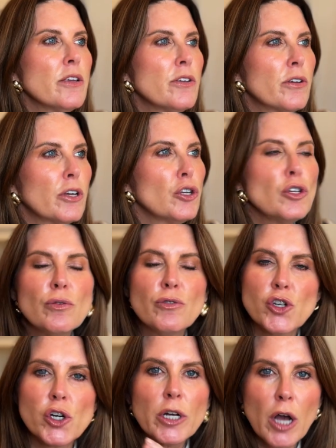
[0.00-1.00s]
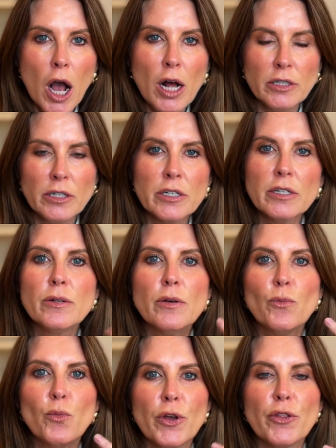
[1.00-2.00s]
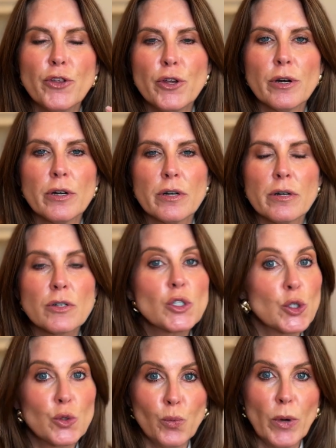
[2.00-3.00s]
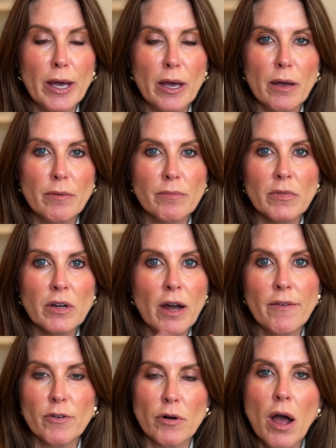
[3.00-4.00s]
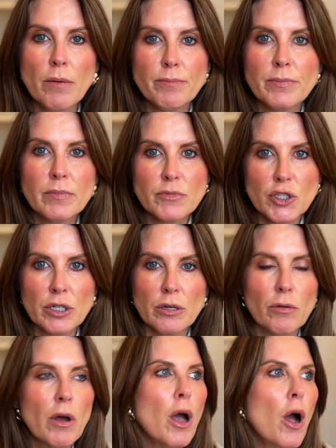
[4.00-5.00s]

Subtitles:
You can use your color with your swim cover up too,